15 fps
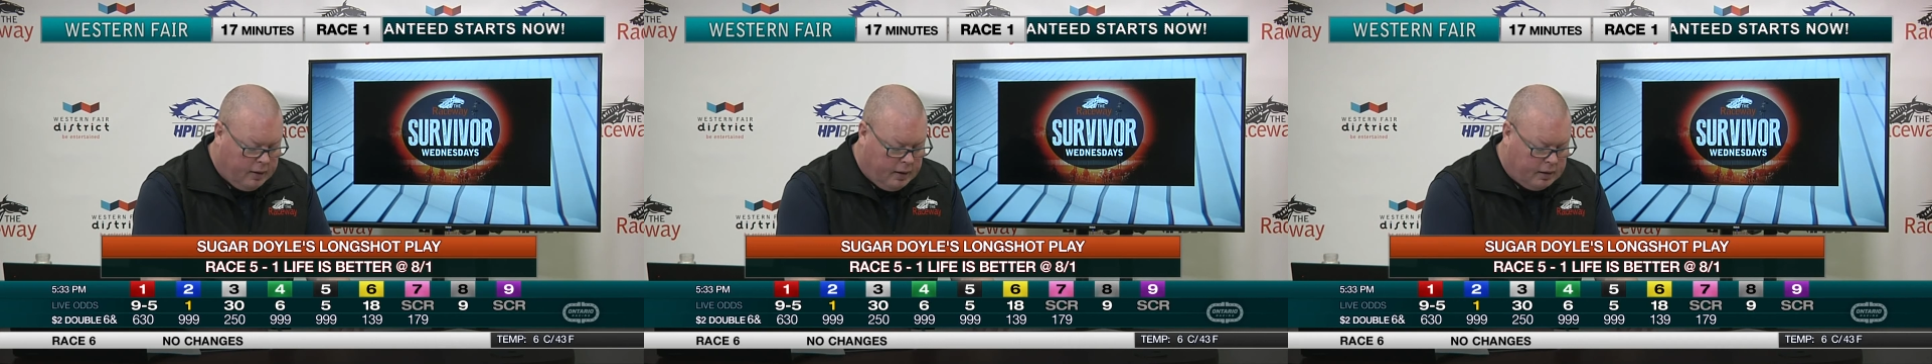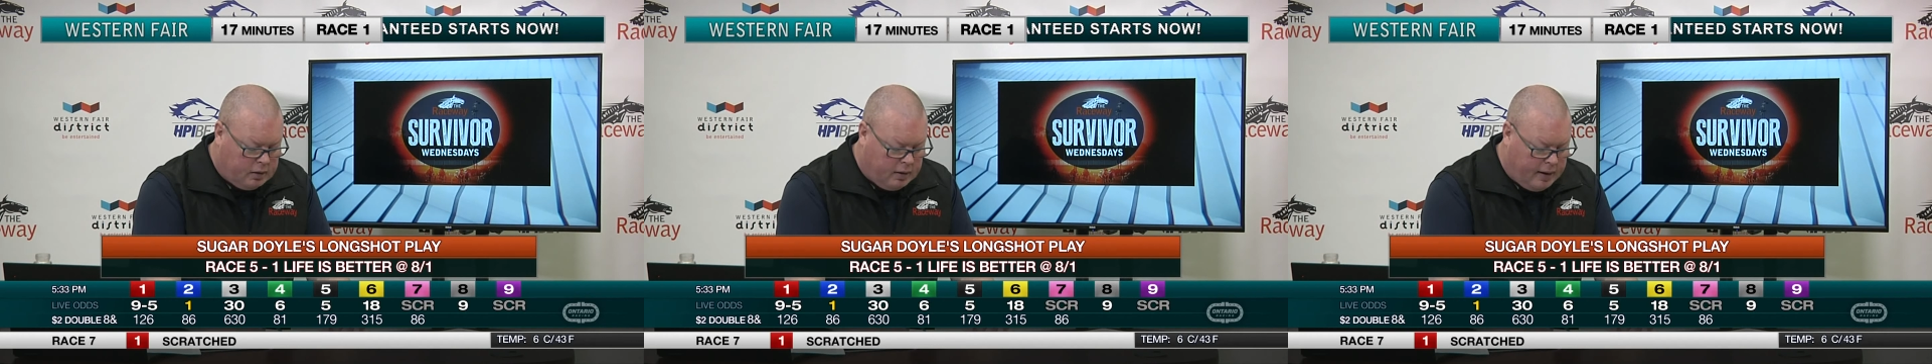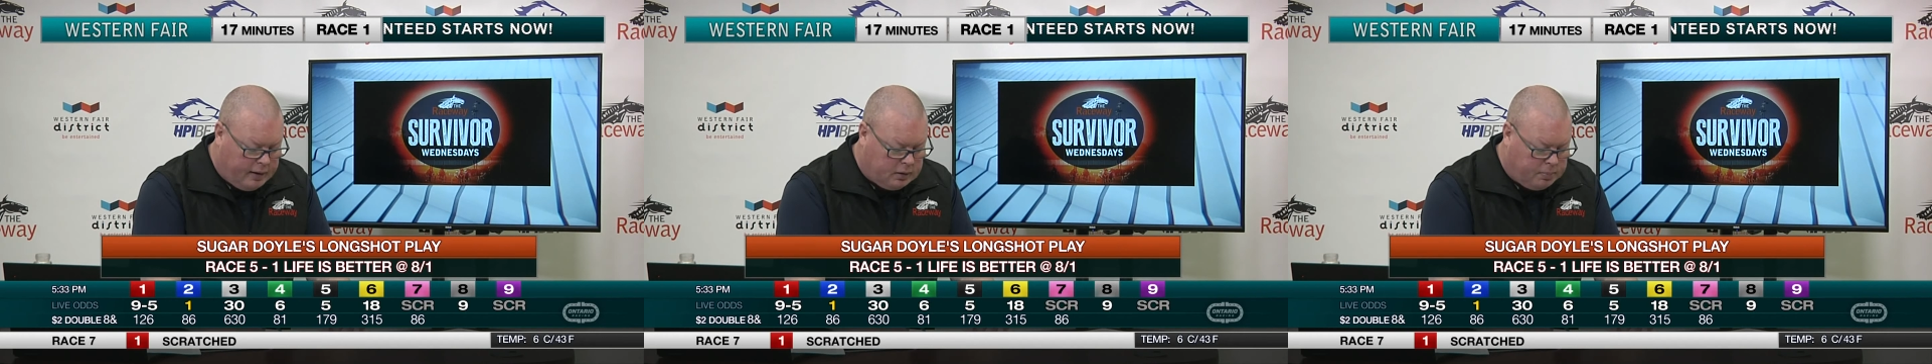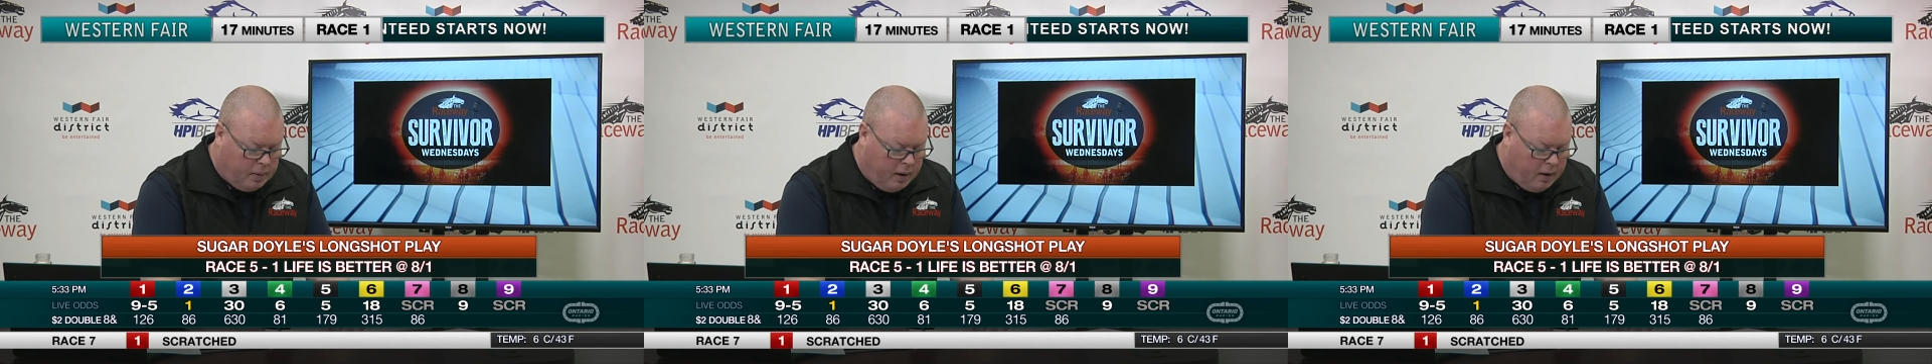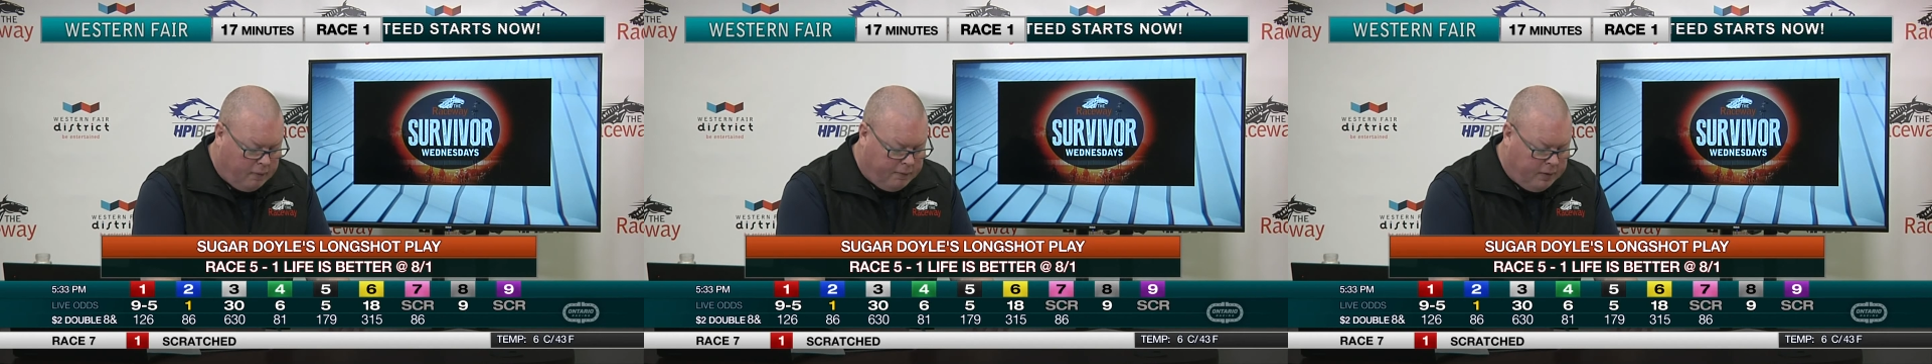His last
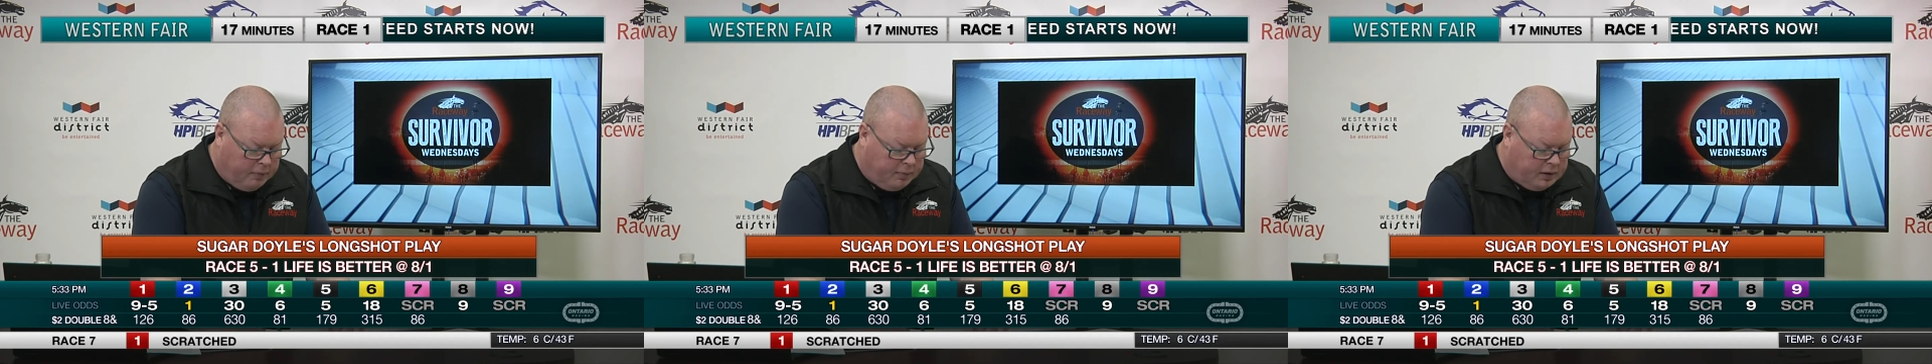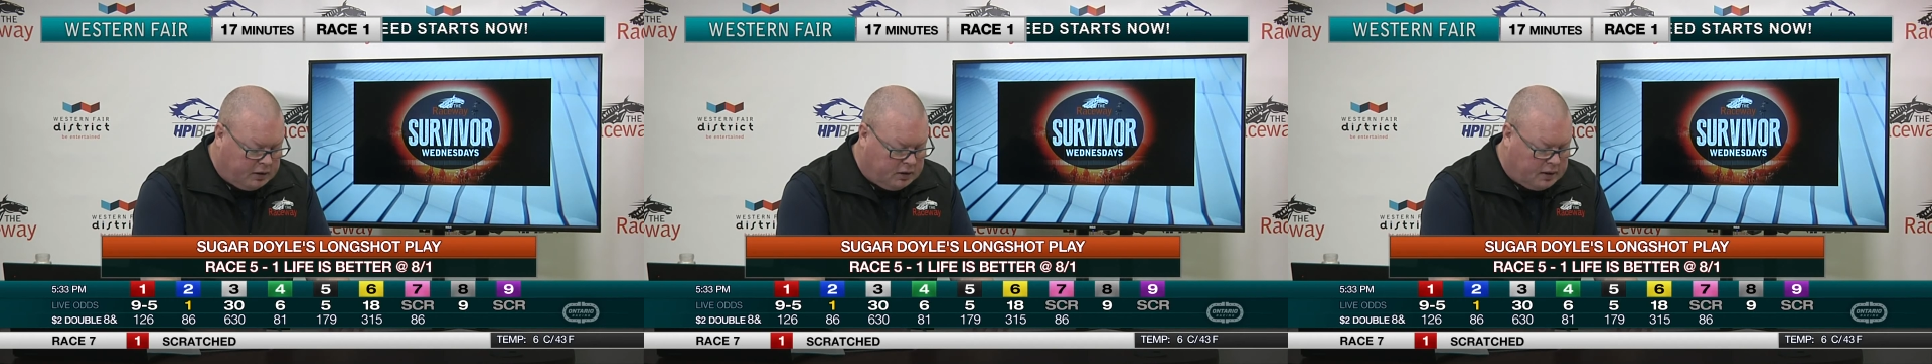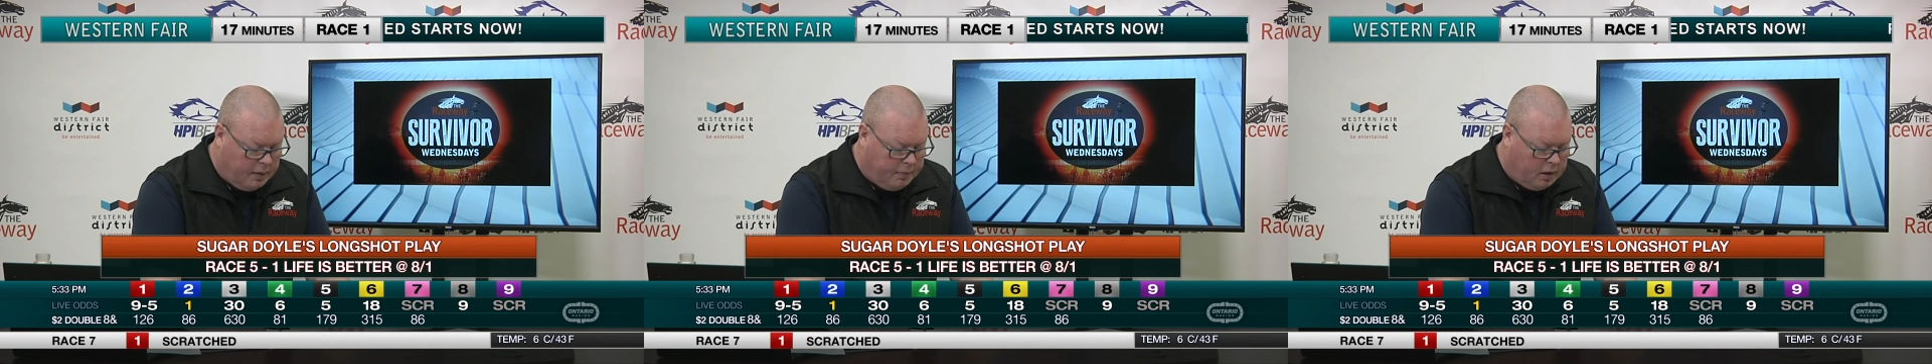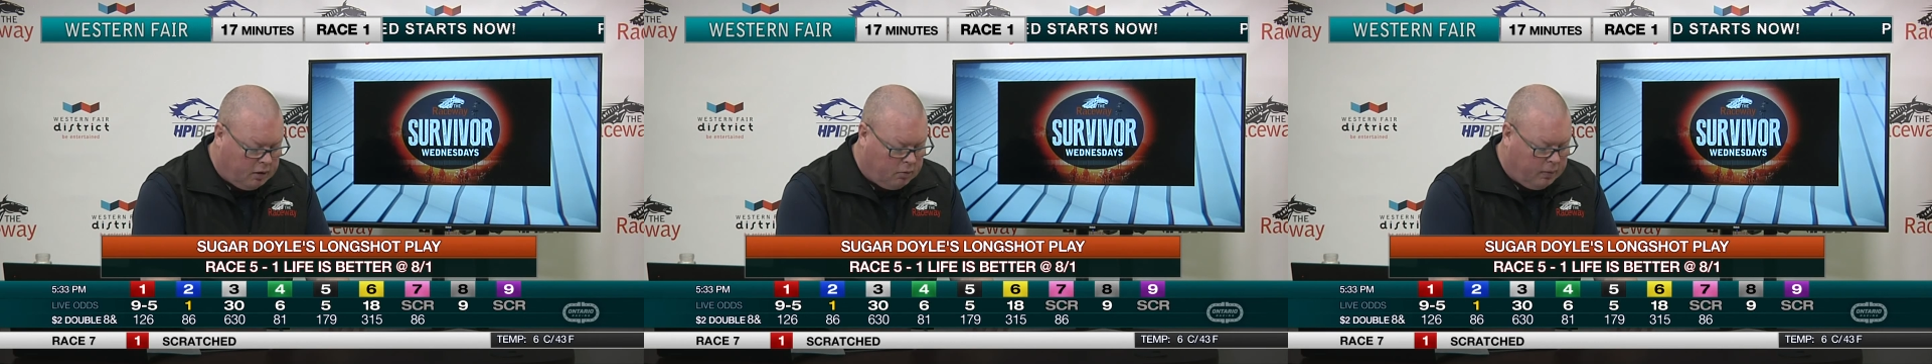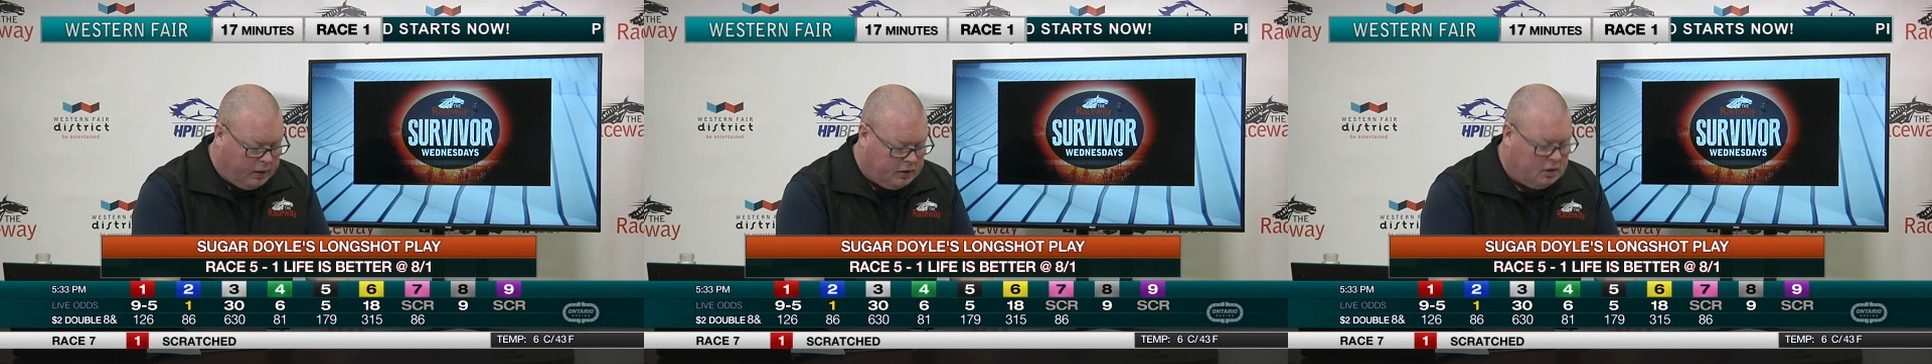mile, 57-3.